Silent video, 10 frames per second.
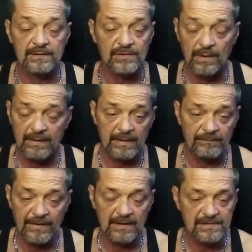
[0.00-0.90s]
and so
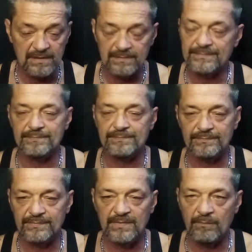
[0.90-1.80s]
I, I finally said,
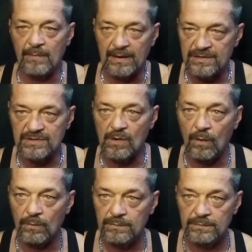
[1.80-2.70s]
never mind, just
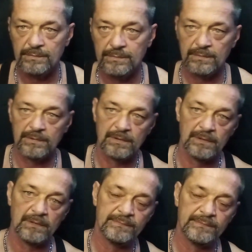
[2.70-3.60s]
go.
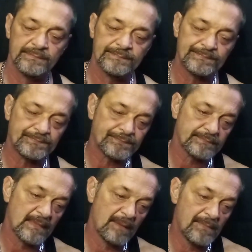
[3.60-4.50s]
You know,
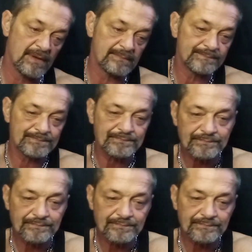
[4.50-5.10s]
but